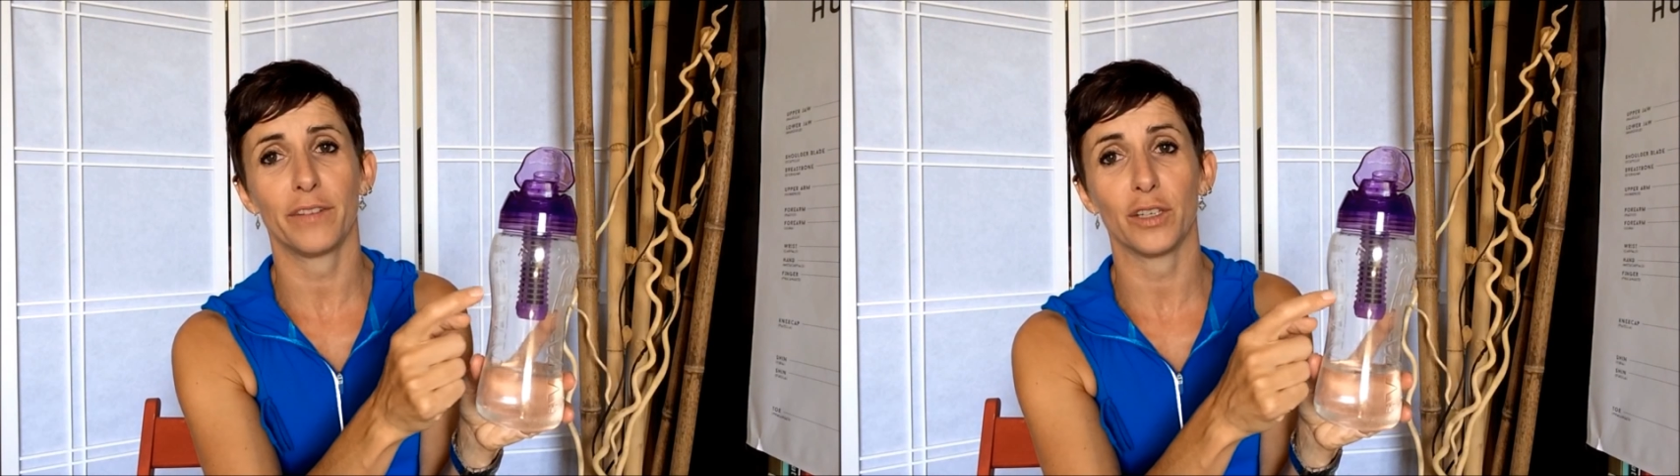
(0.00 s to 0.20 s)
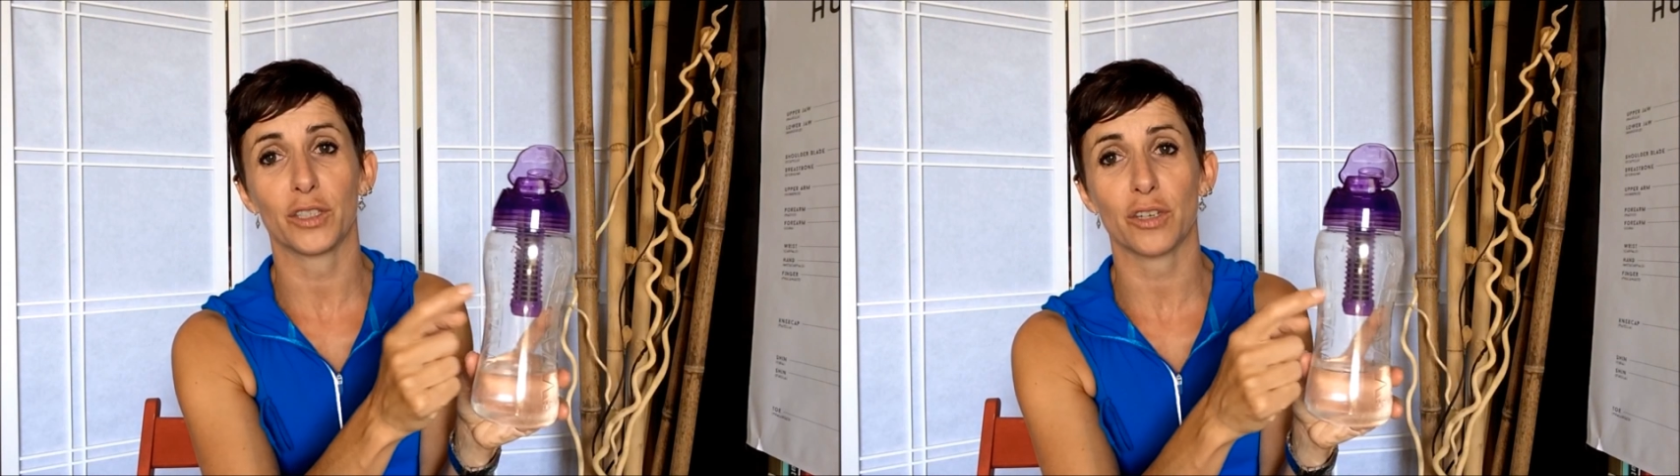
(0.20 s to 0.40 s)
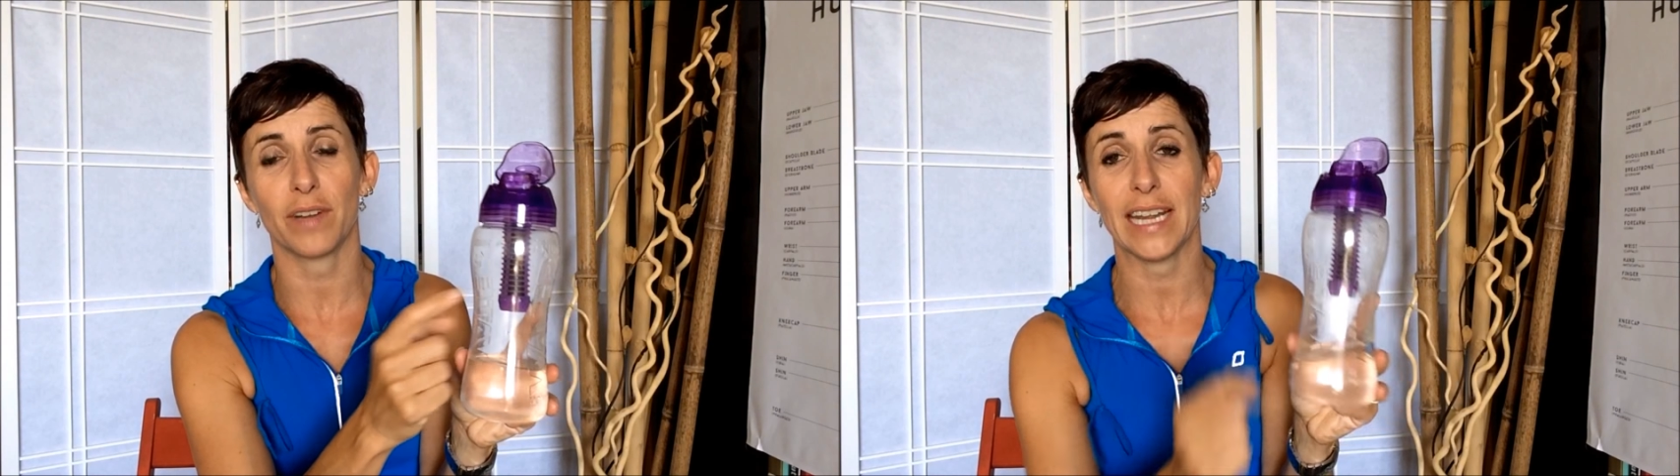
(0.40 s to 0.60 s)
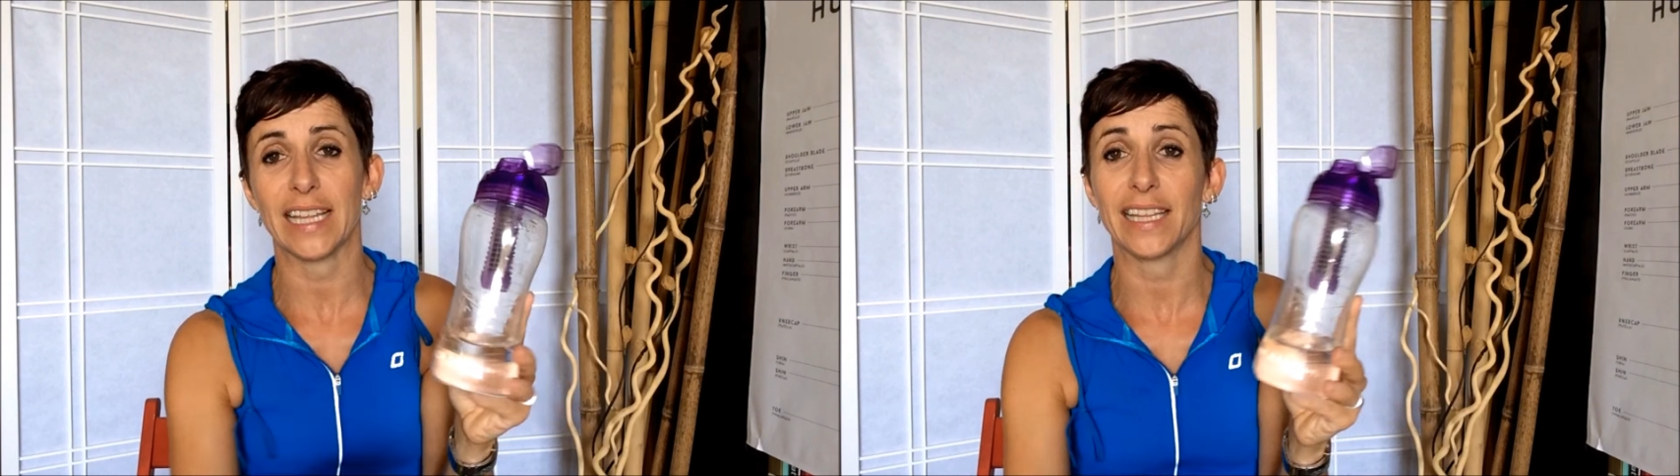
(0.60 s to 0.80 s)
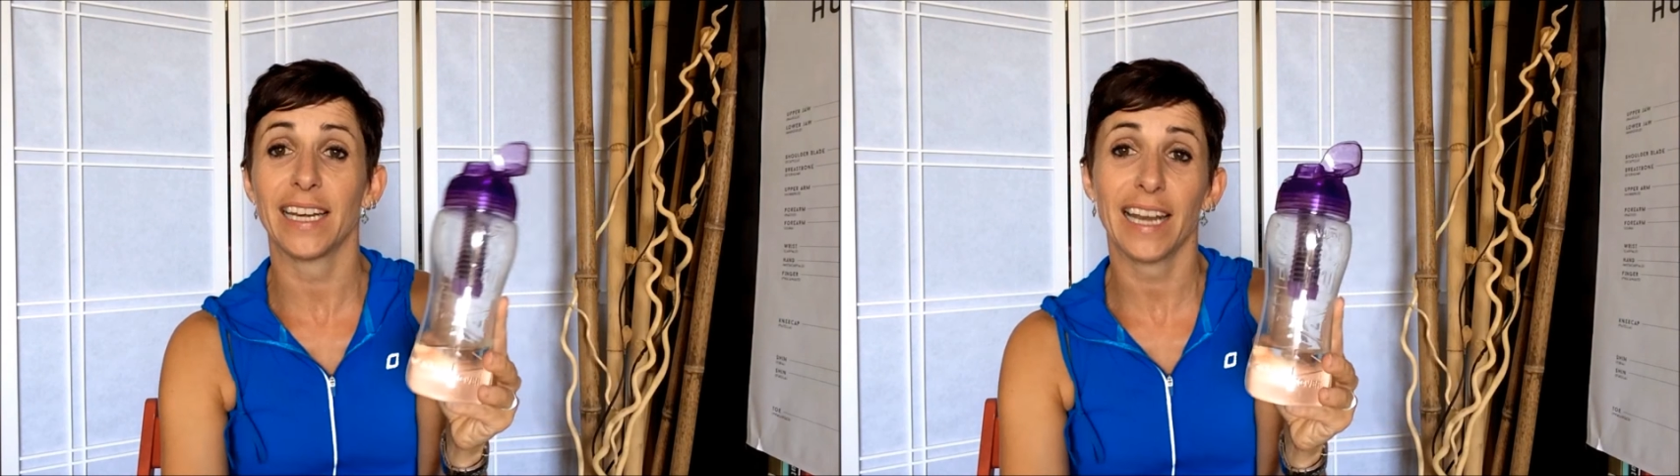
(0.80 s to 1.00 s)
filter in
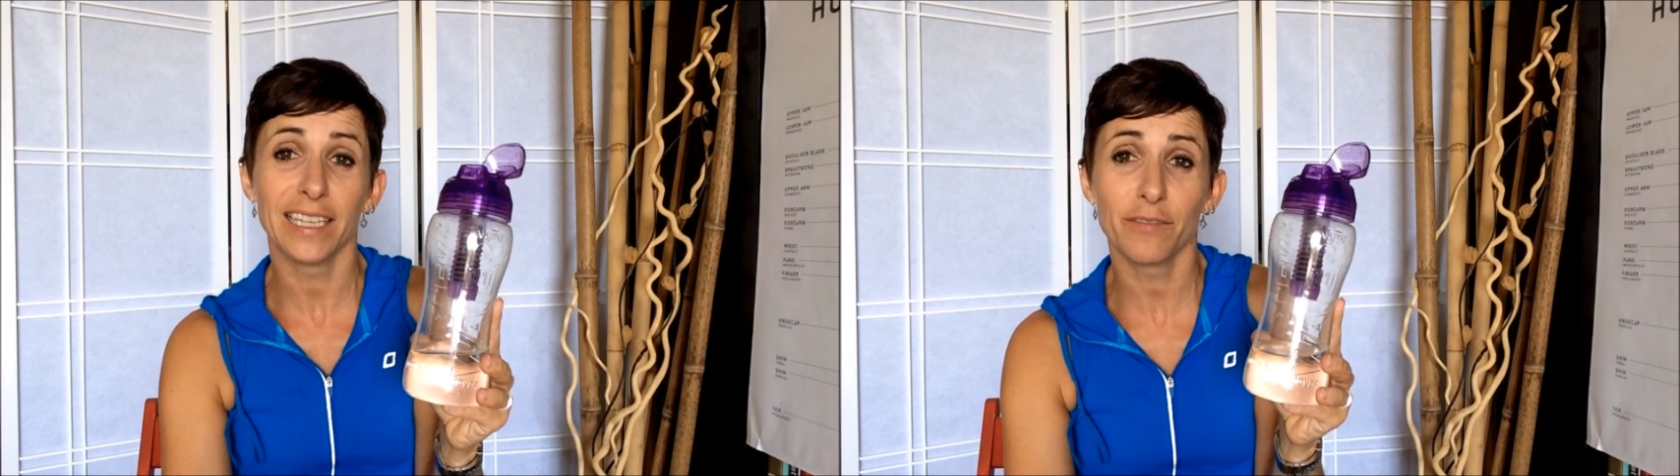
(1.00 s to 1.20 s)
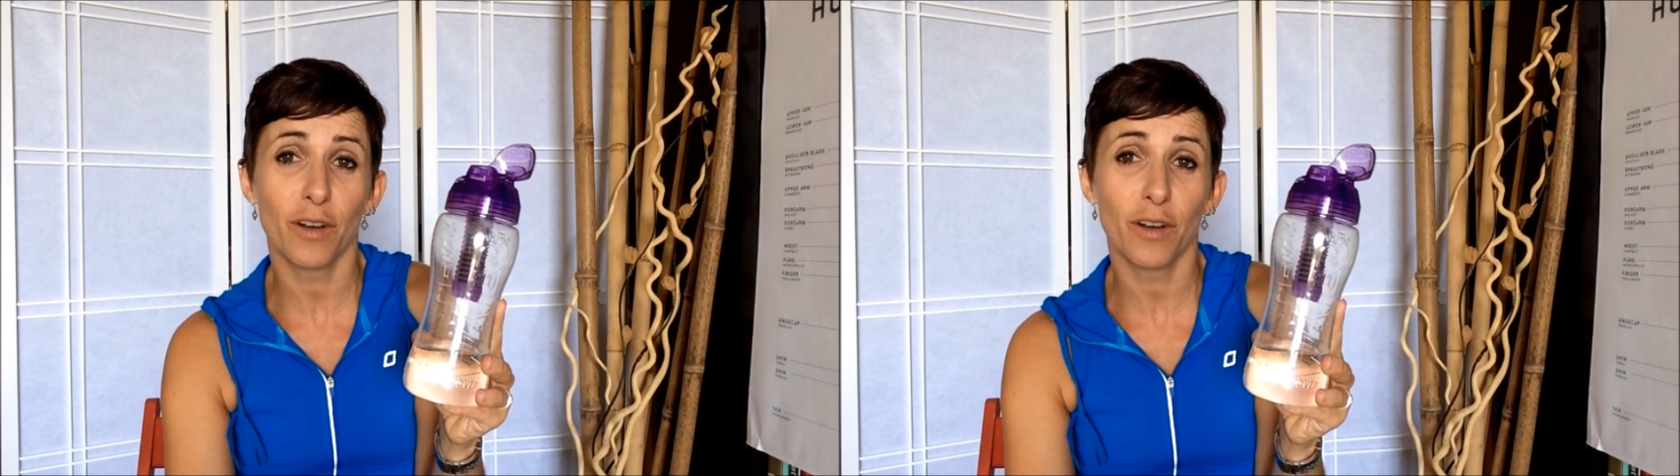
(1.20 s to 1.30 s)
it that lasts